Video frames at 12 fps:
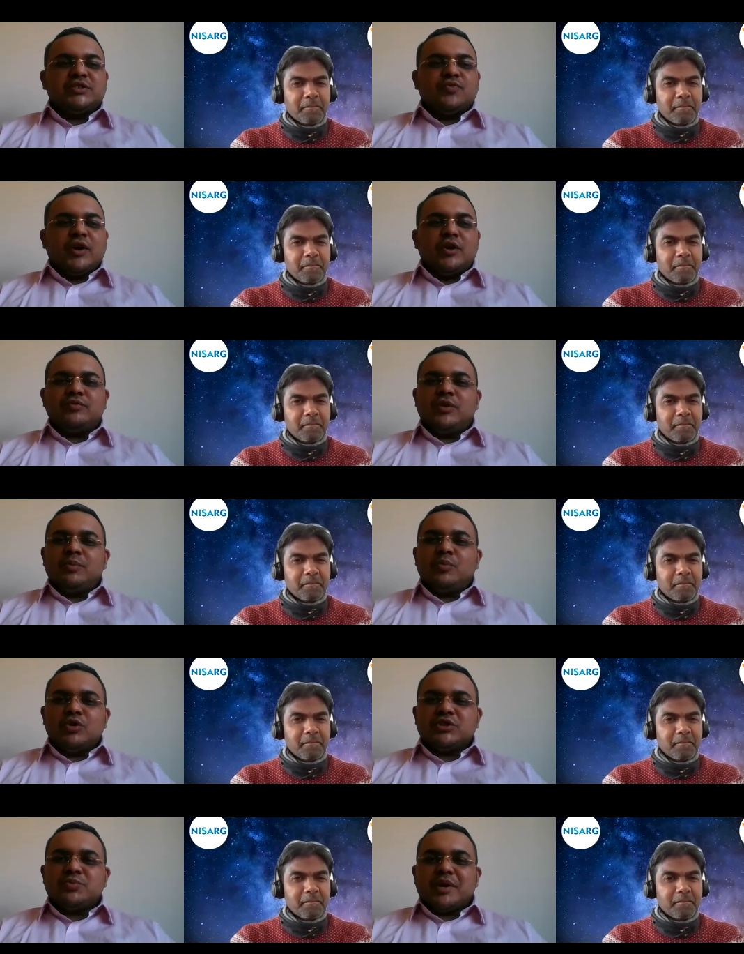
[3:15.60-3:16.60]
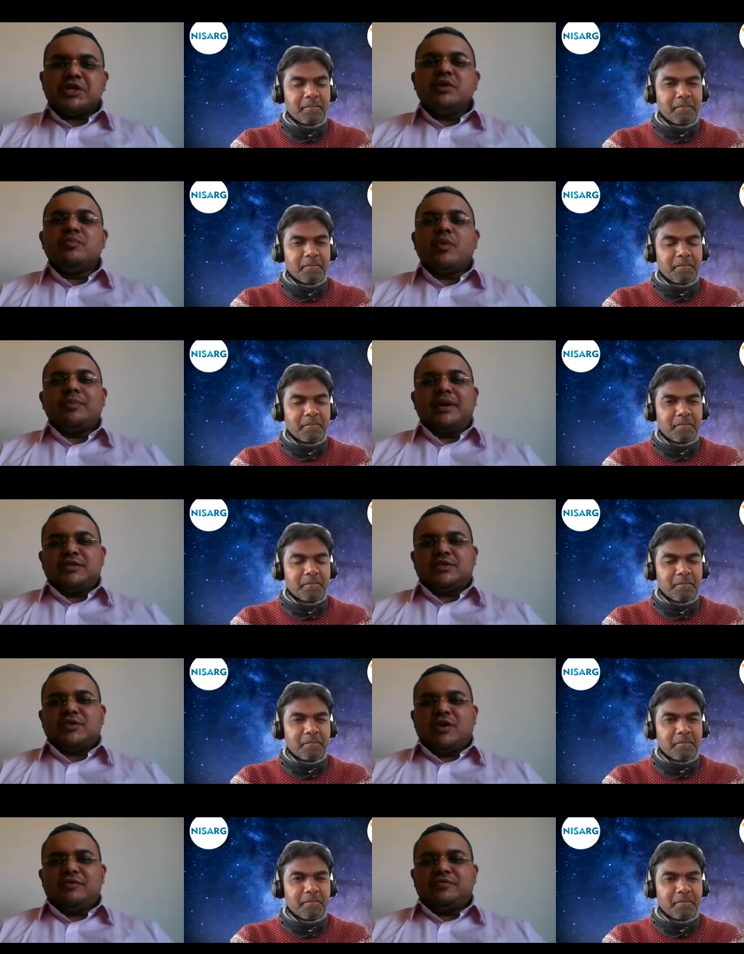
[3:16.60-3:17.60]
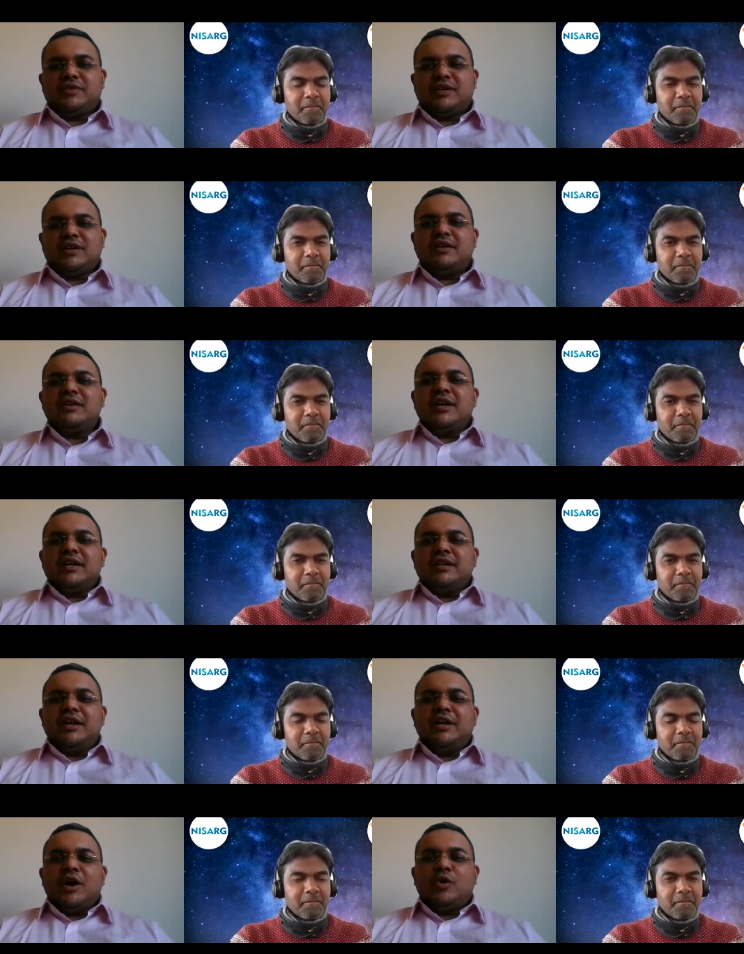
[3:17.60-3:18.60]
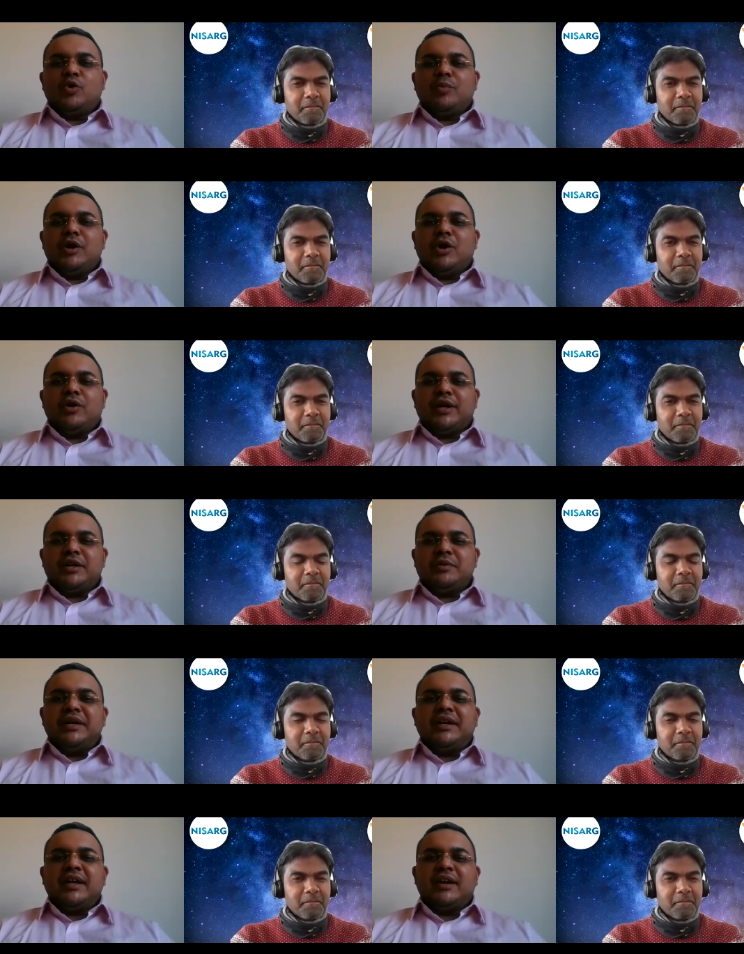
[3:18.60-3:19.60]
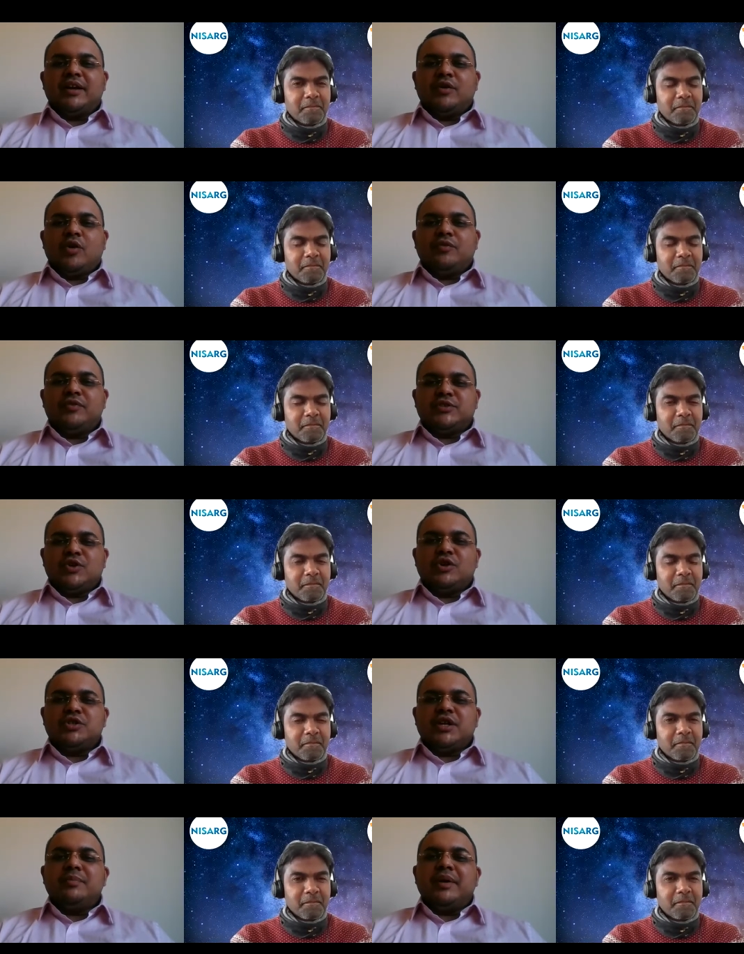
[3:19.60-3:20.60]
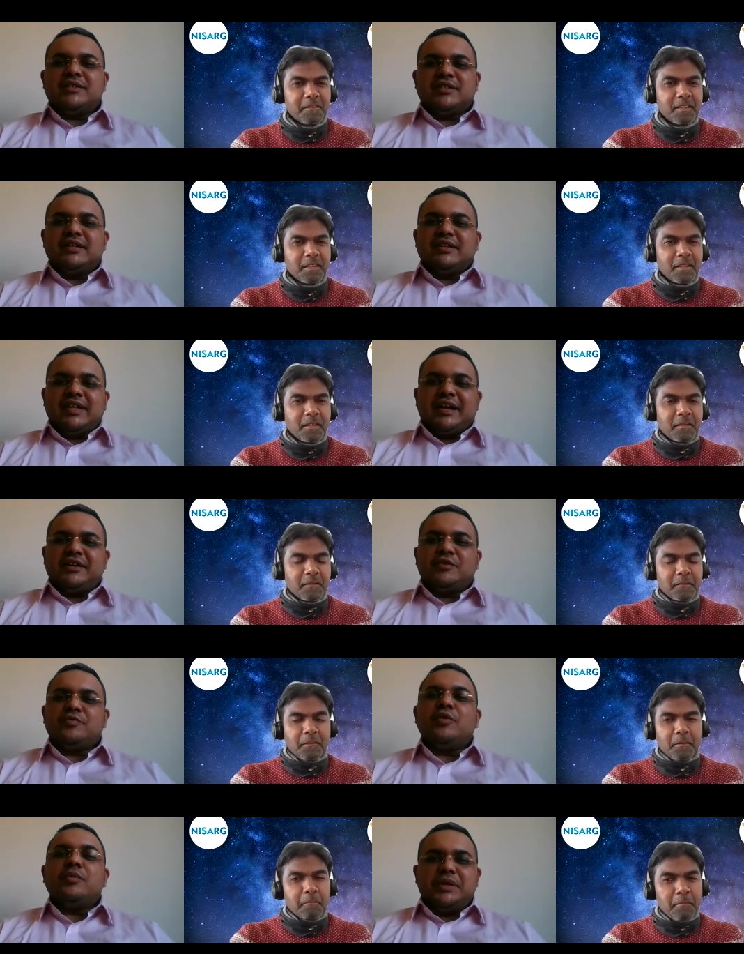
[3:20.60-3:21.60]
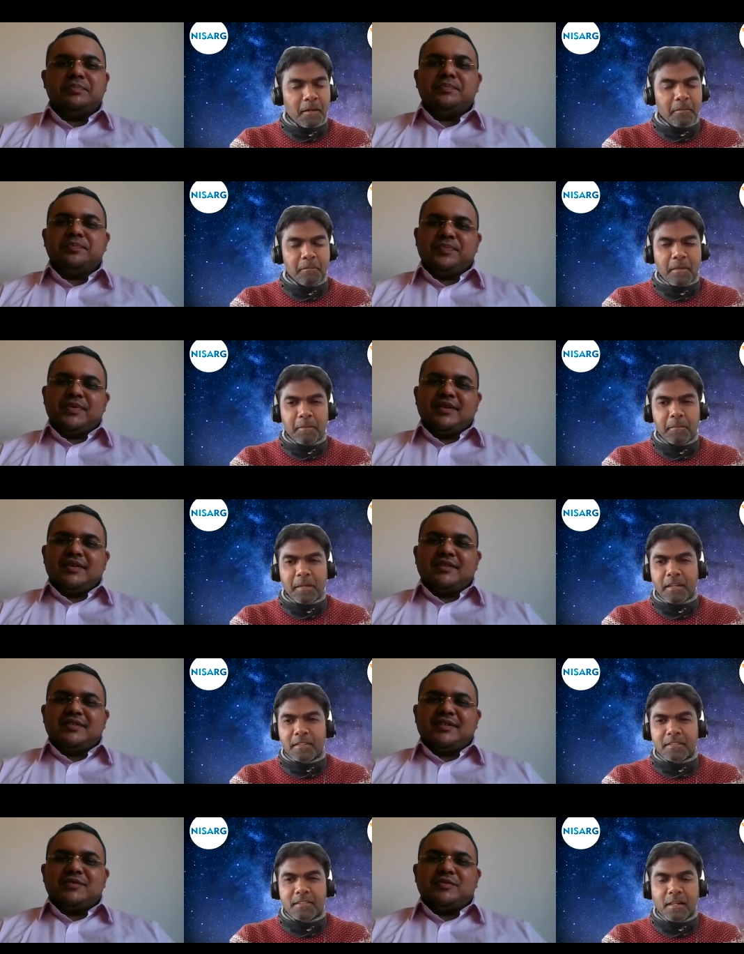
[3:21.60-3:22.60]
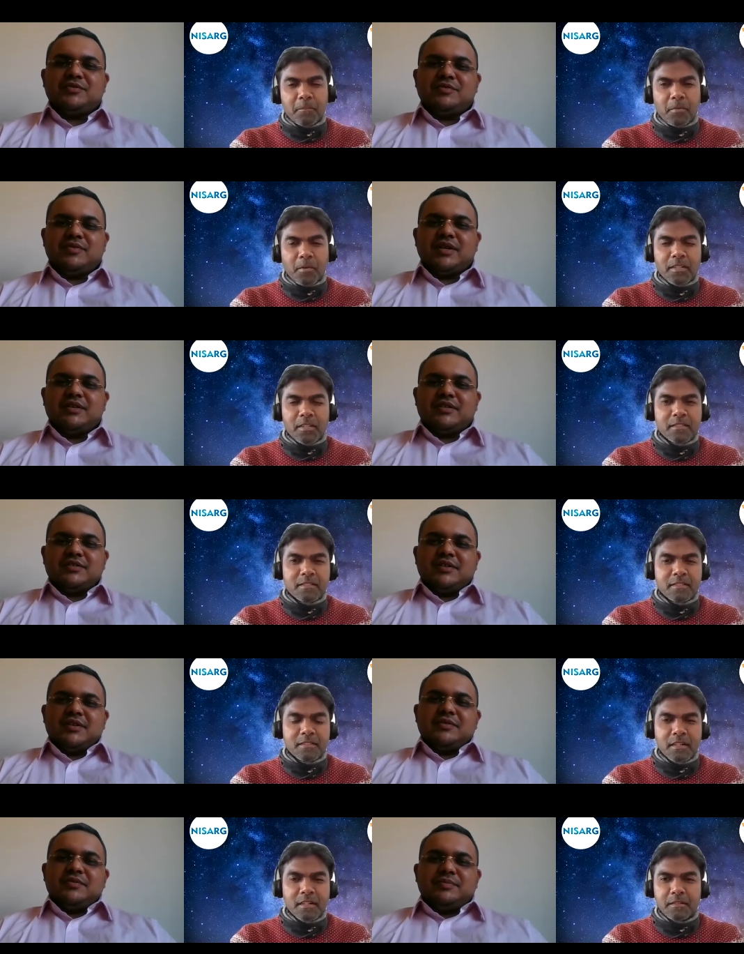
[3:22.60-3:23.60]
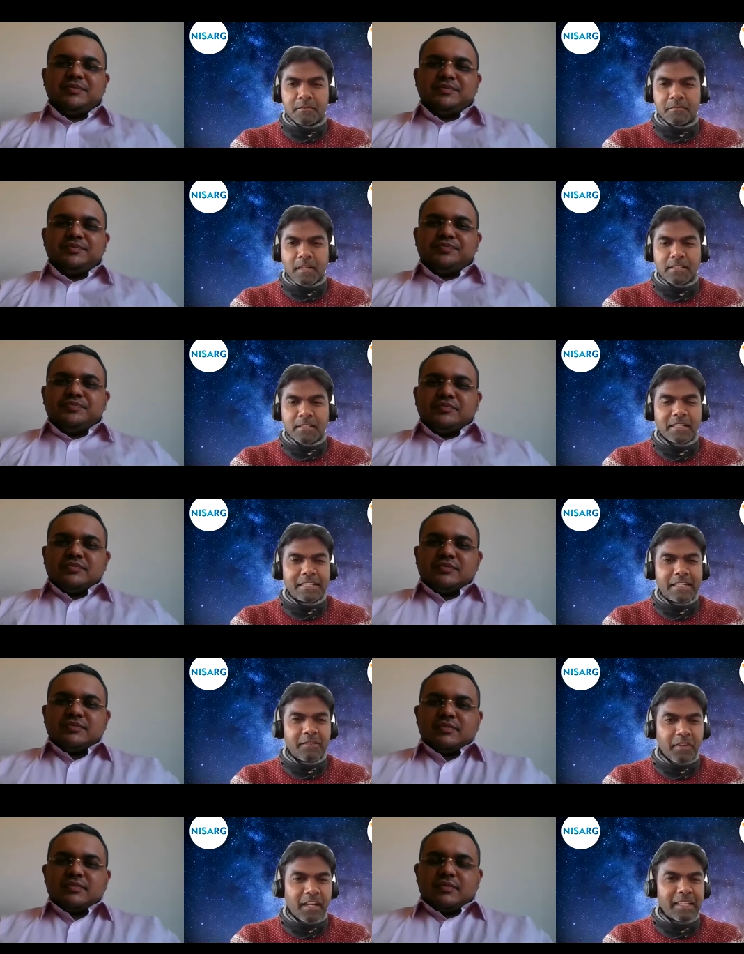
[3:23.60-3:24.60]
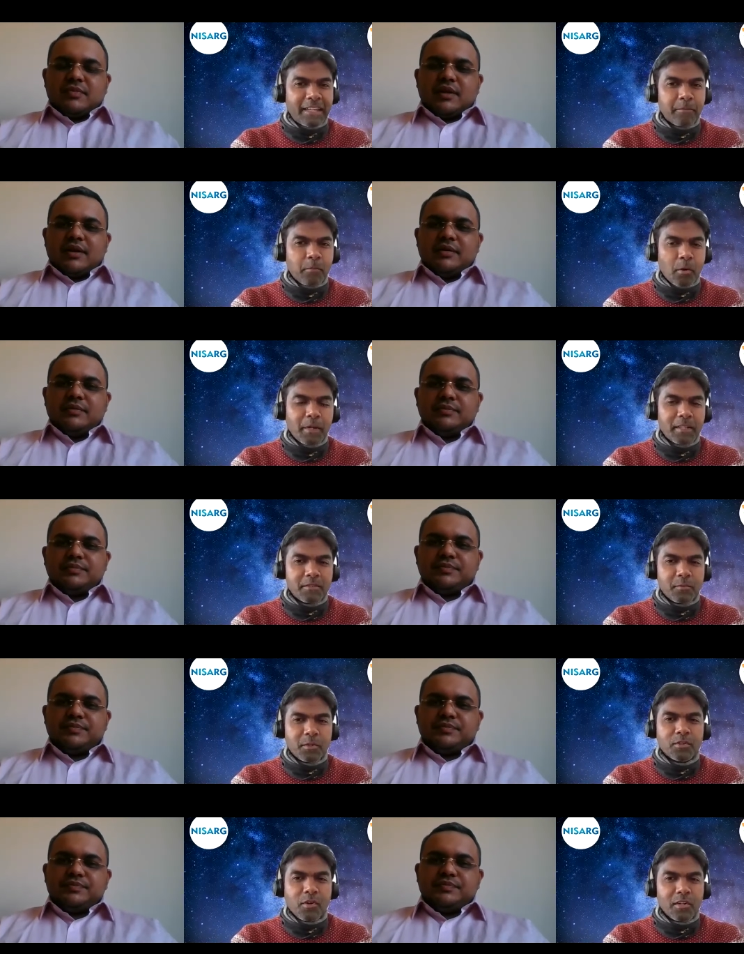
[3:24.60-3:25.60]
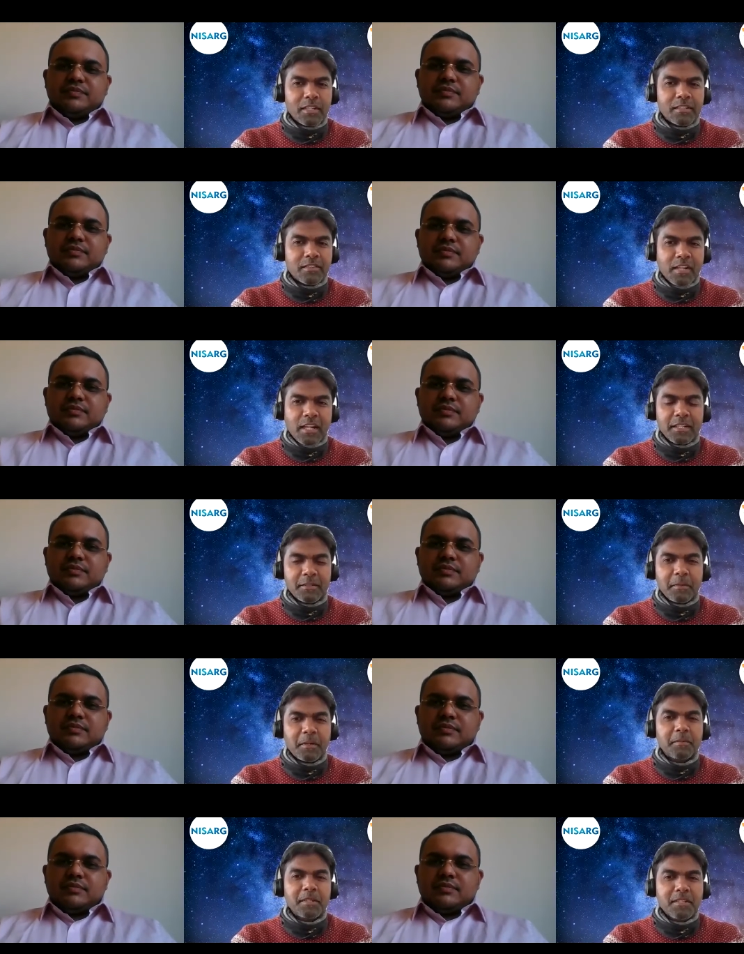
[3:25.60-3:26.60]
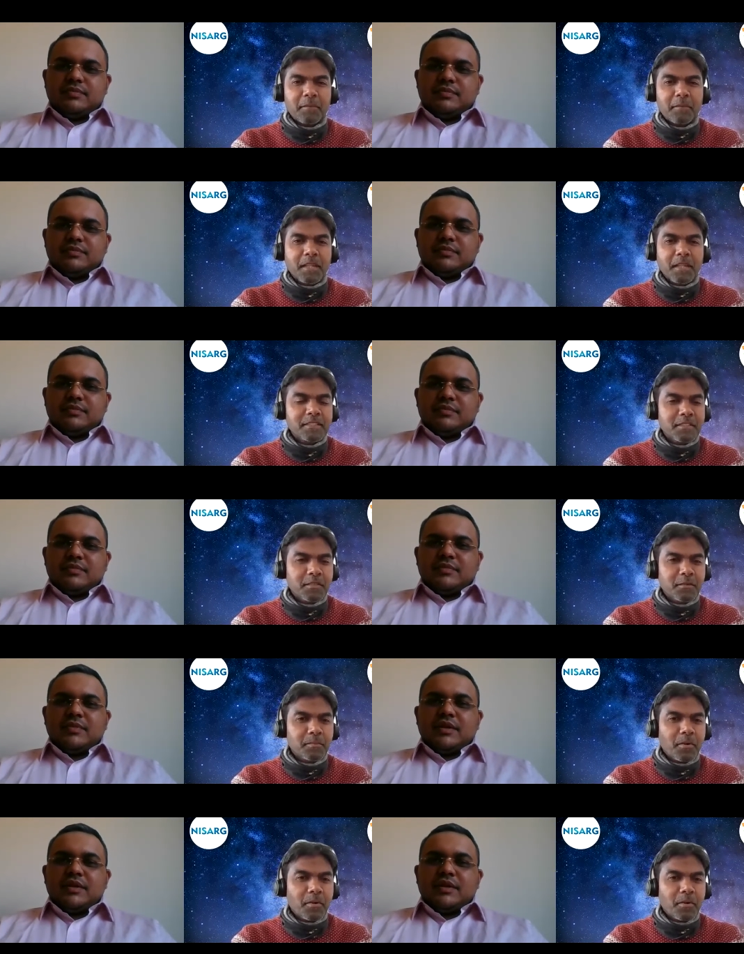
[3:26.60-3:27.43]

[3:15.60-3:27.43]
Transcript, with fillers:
Speaker 1: of the most special moments of the Lindau Nobel Laureate meeting in on physiology and medicine that year for me.
Speaker 2: Maybe some points um, as a defining moment, one call it right. Maybe some things you